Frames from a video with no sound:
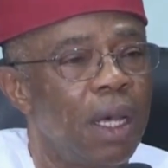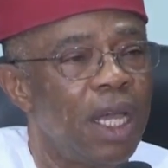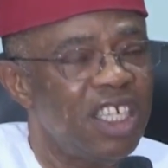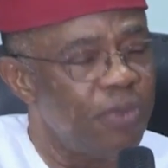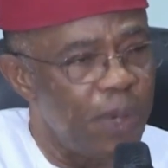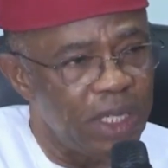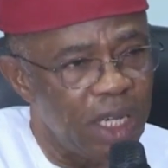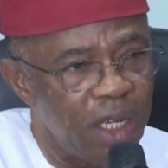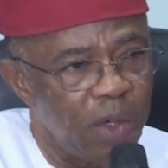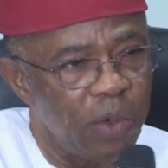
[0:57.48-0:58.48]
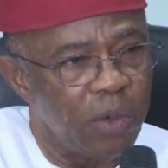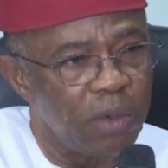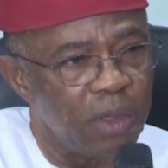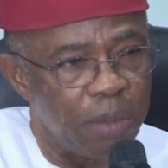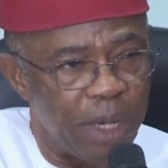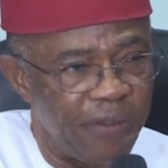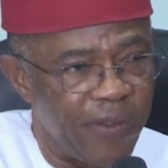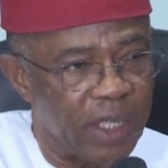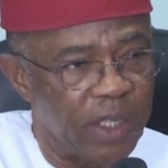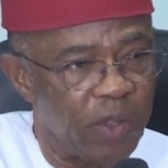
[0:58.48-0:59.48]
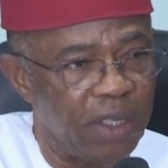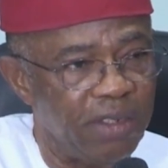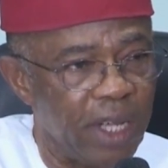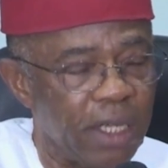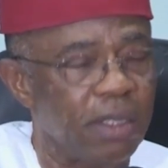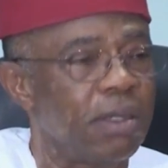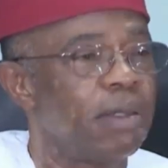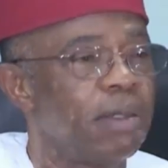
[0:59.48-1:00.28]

especially the manufacturing sector.